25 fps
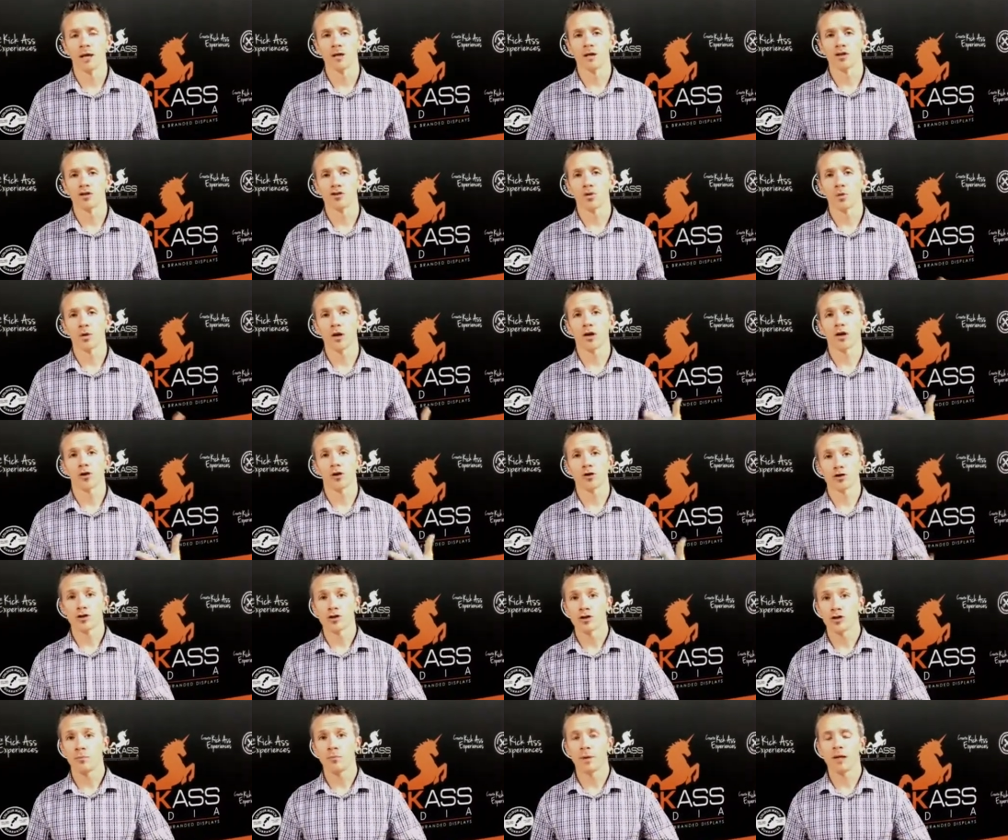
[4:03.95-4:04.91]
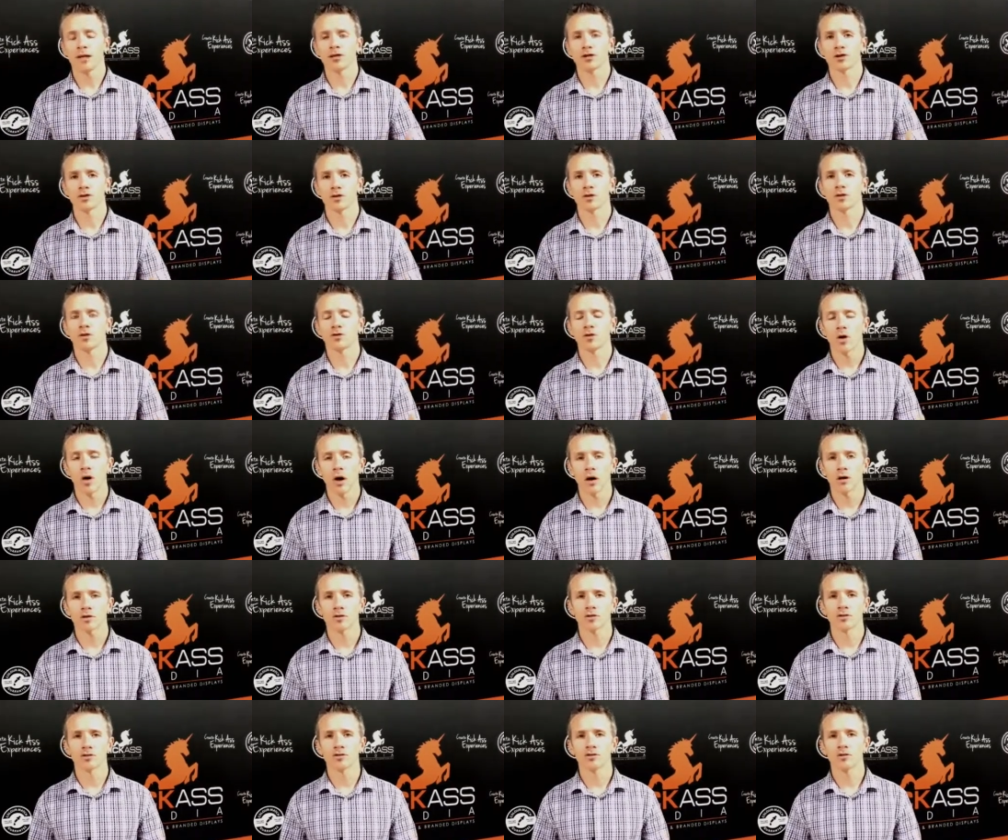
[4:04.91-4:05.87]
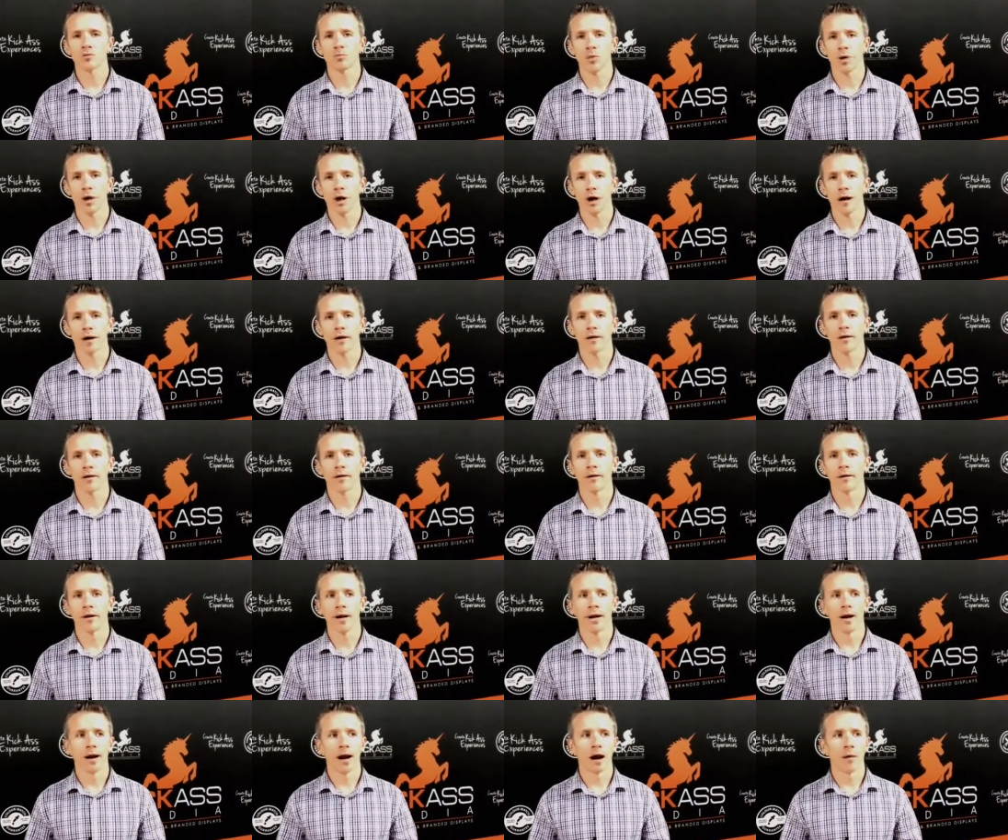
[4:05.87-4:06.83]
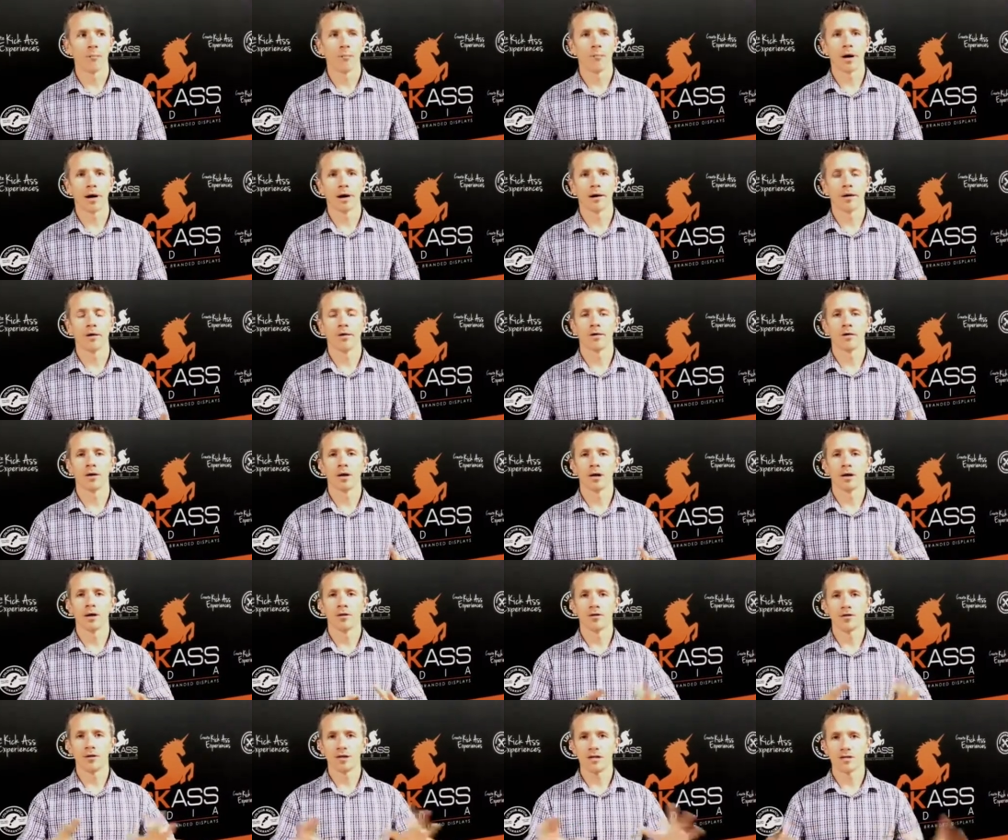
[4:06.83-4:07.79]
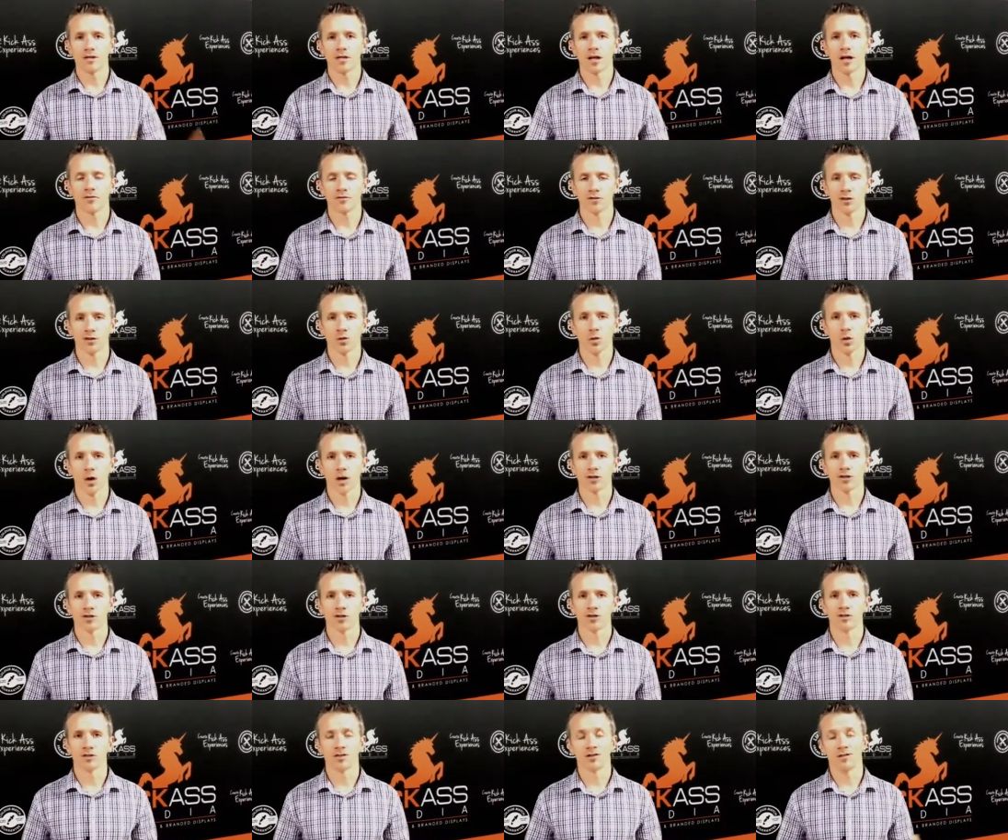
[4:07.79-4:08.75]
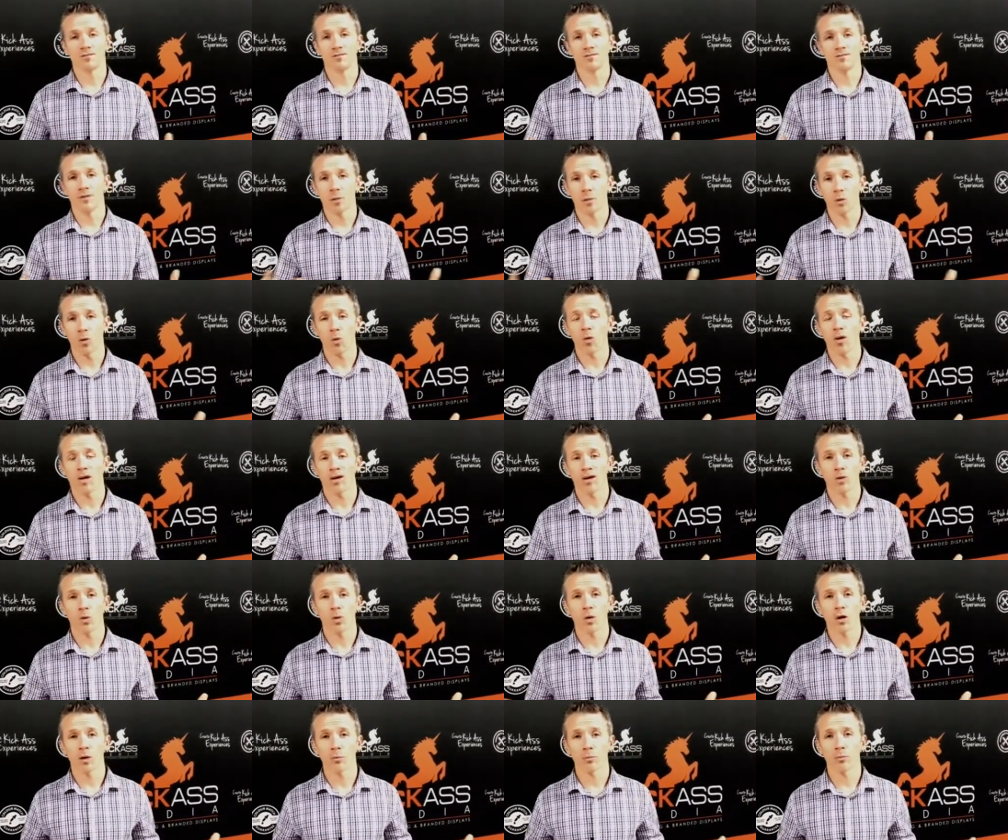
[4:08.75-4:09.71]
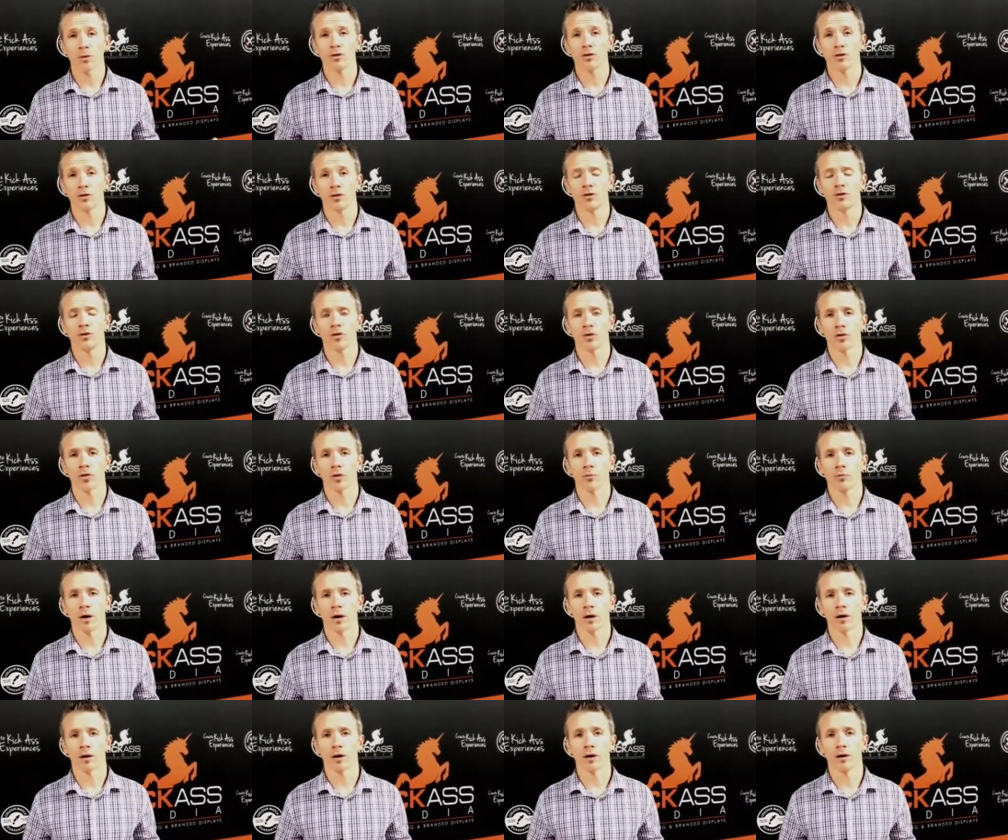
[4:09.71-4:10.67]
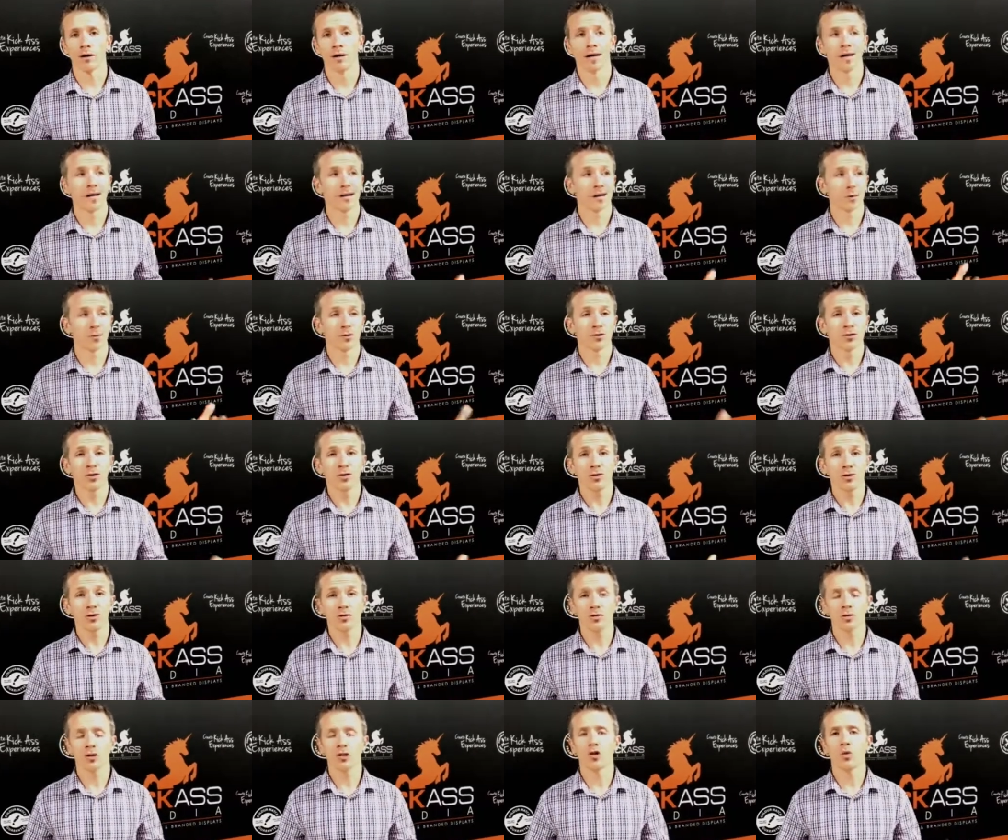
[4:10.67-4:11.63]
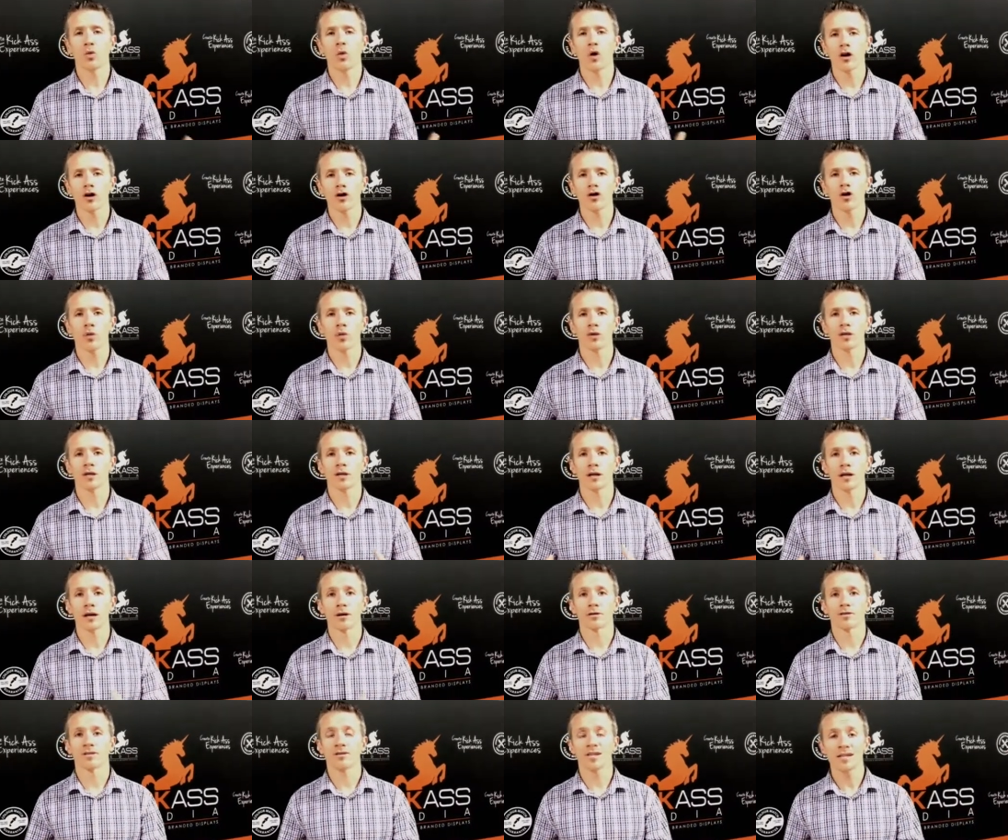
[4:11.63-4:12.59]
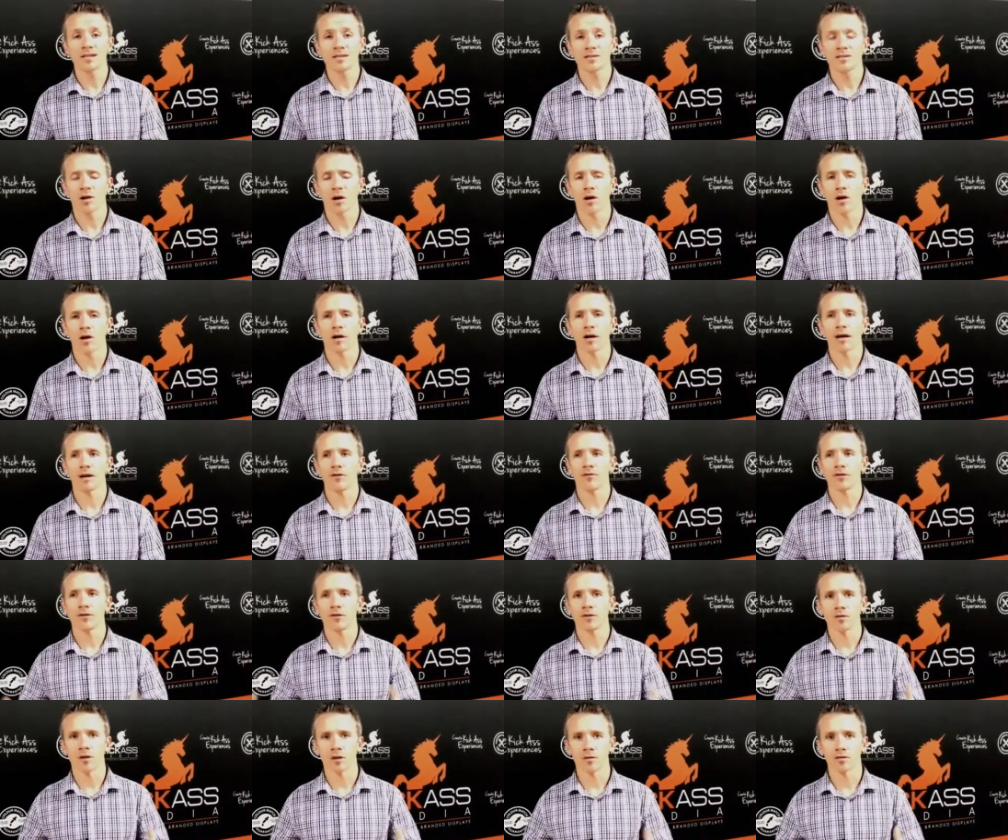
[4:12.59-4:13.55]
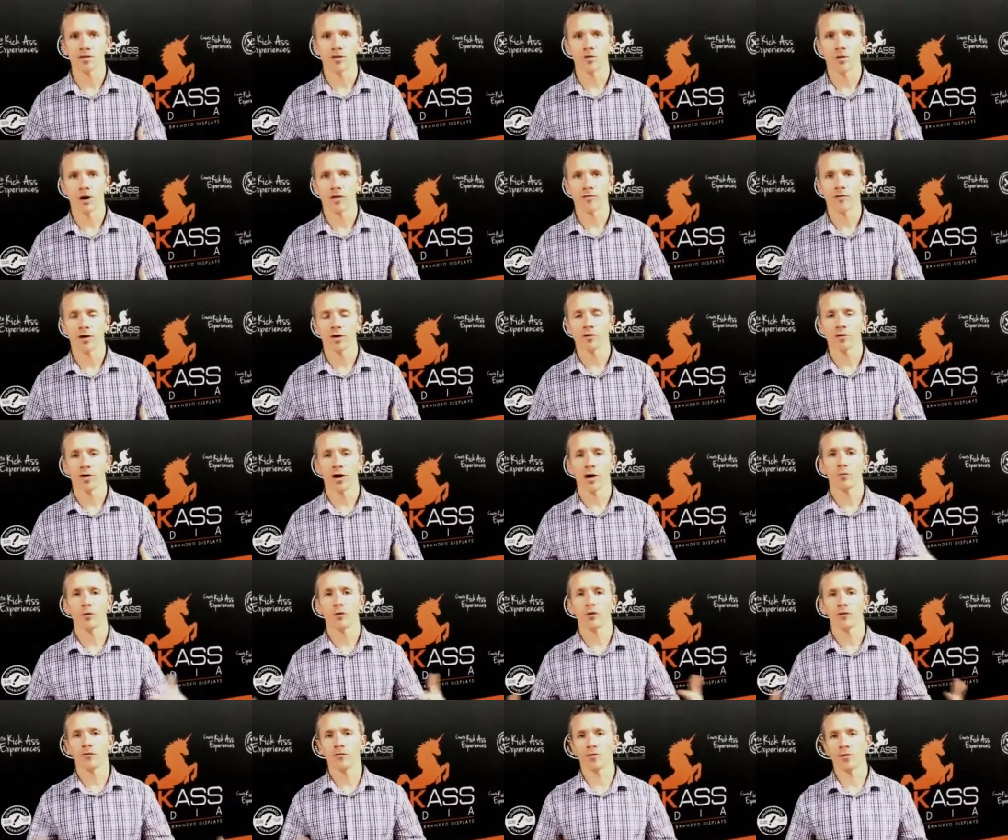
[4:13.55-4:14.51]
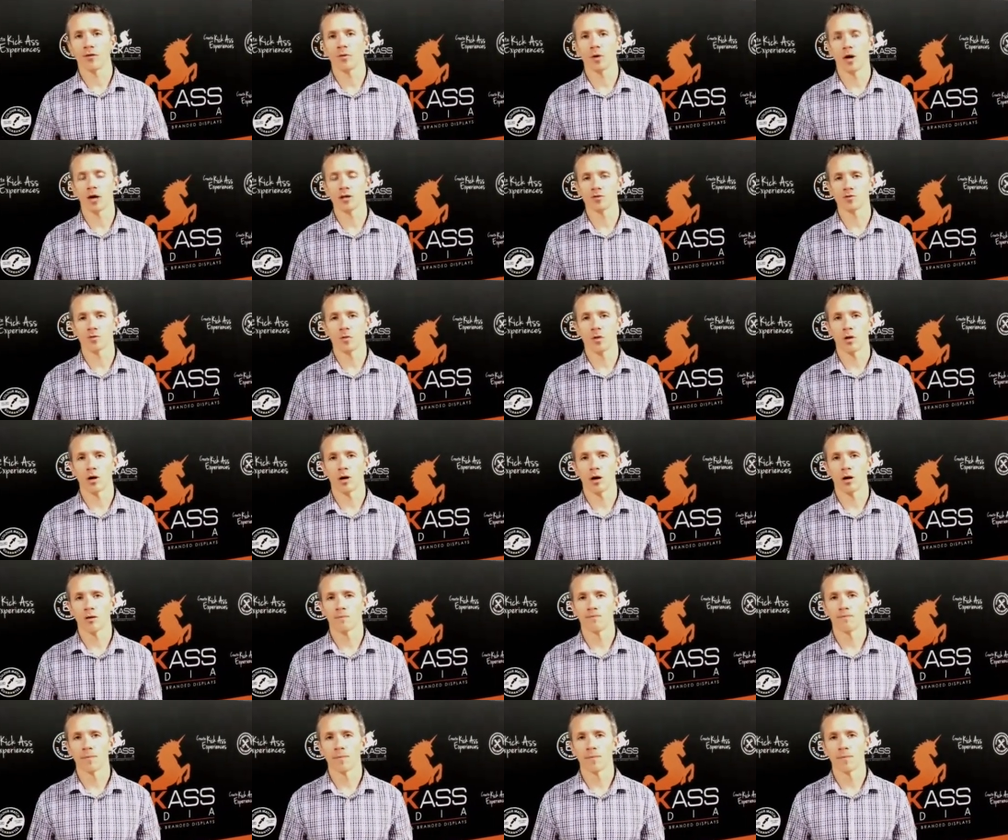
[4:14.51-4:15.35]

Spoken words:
So we urge you to make sure to talk to your supplier about these kinds of questions. Number one, you want it printed in North America. Number two, you wanna know what the guarantees are if it doesn't arrive on time or if it arrives wrong.